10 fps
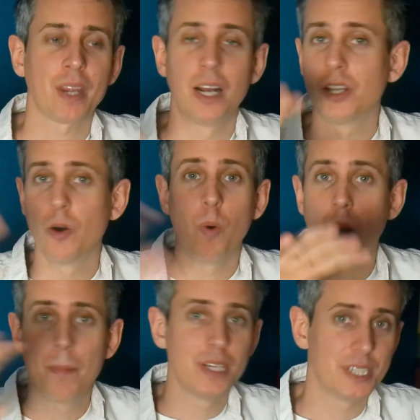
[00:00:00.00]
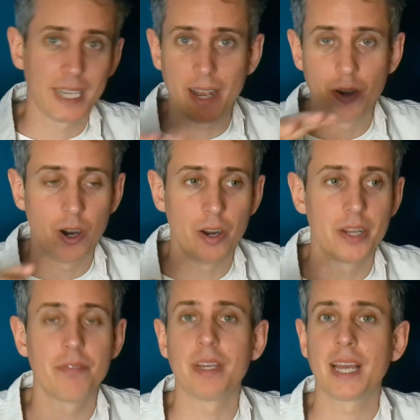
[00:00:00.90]
what I'm missing out on,
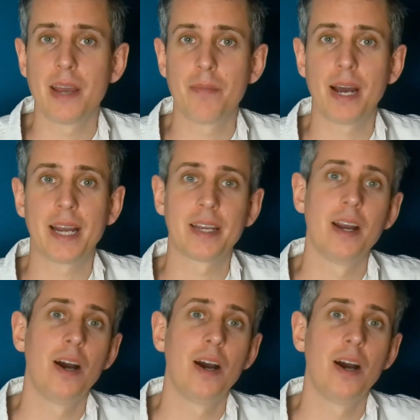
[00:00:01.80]
and if it came back,